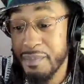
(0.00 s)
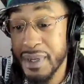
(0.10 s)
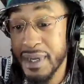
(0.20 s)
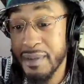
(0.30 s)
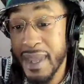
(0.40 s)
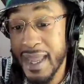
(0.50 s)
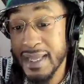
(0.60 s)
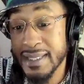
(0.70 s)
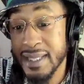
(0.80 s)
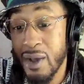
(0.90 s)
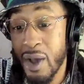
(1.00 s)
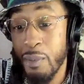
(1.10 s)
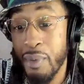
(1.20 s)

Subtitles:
And them hands on, old